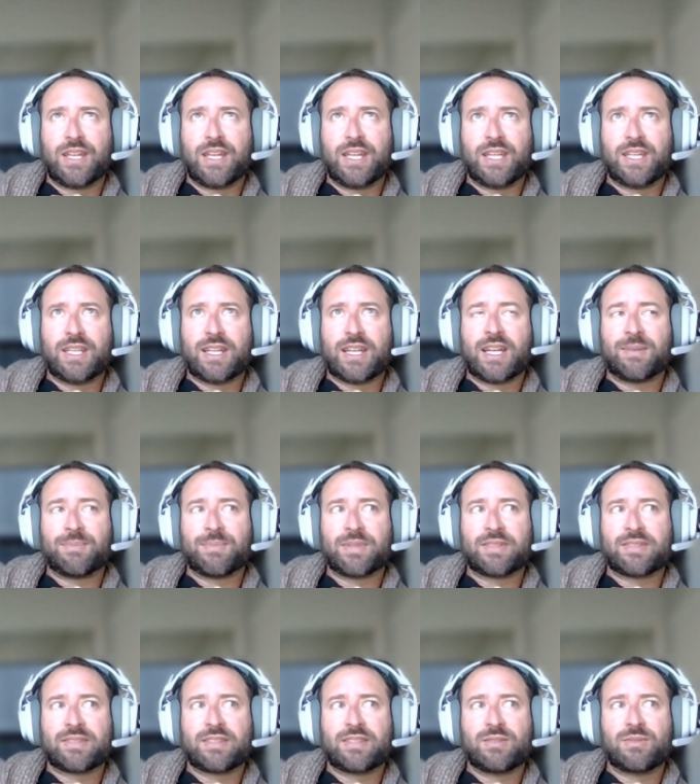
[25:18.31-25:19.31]
It
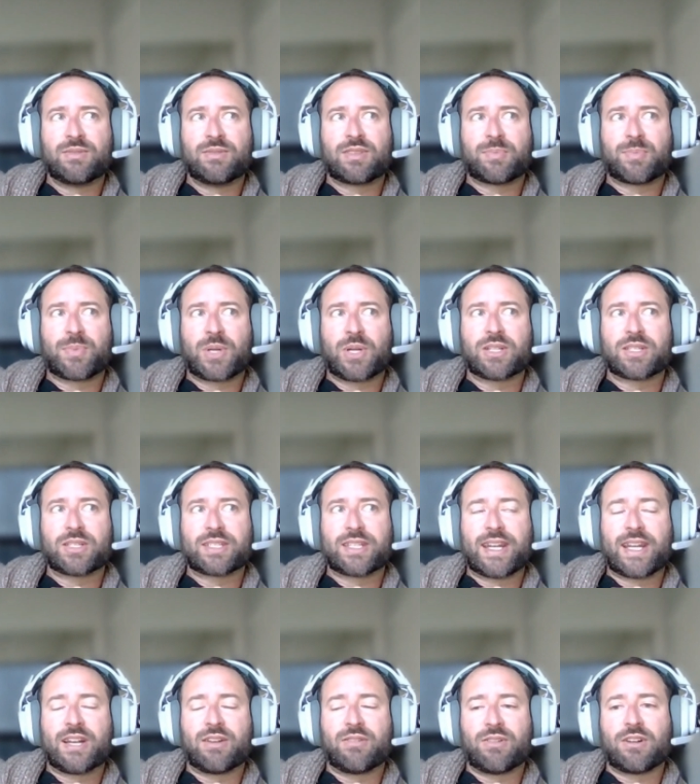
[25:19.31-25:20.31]
happens to do with the product and
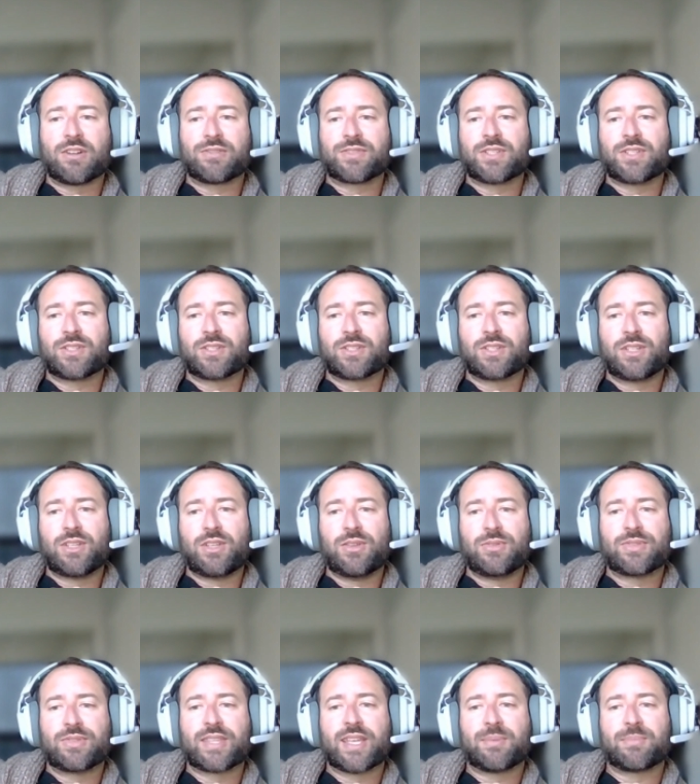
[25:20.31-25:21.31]
how often you're going to
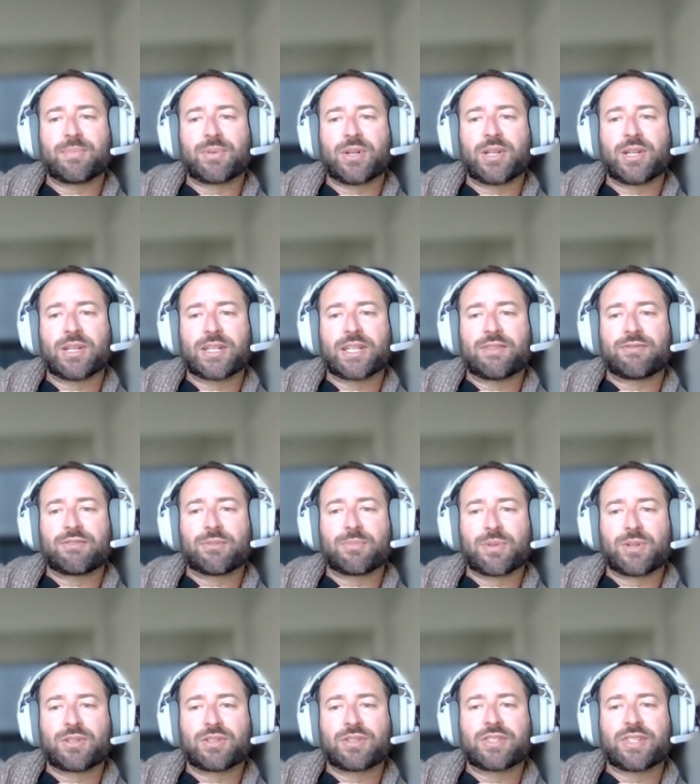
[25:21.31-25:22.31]
use that product after
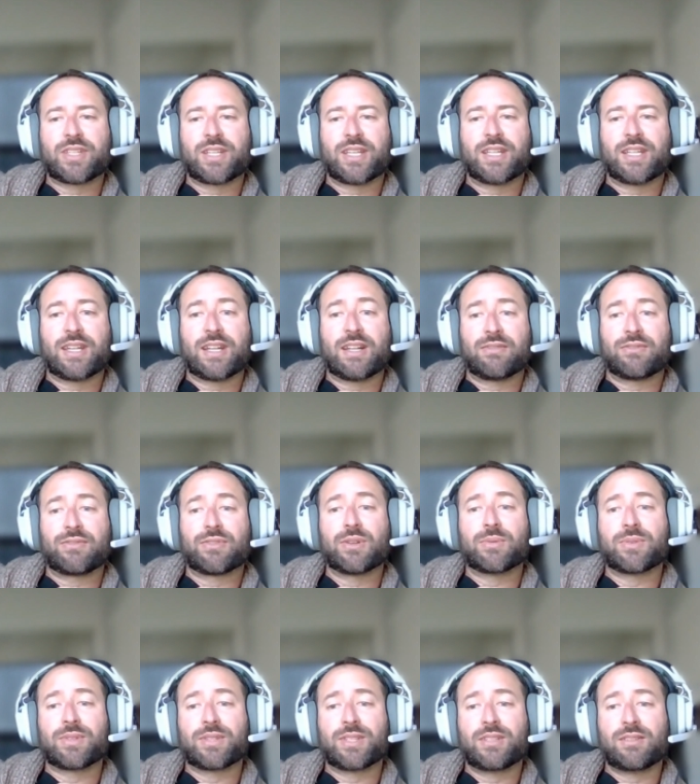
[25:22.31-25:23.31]
purchasing and how
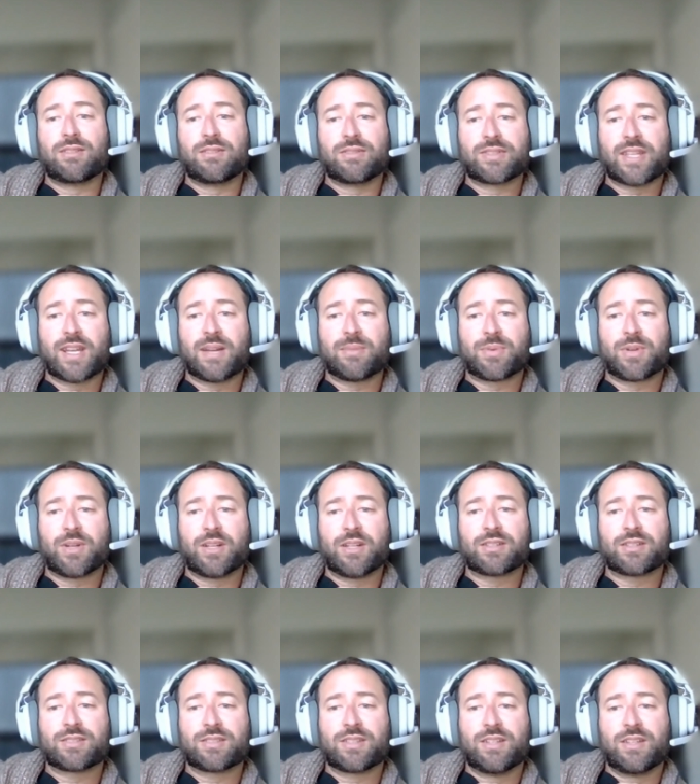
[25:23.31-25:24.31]
frequently you use that
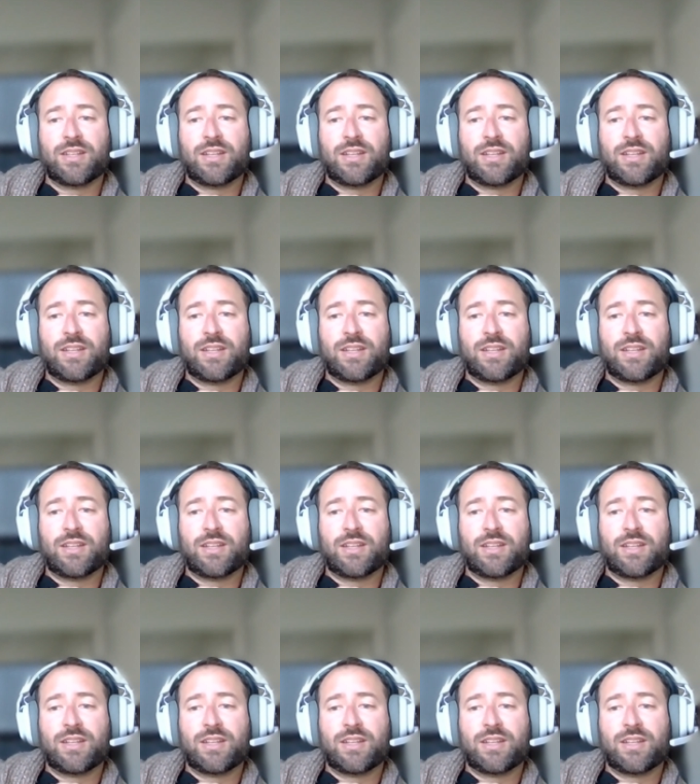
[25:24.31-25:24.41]
product.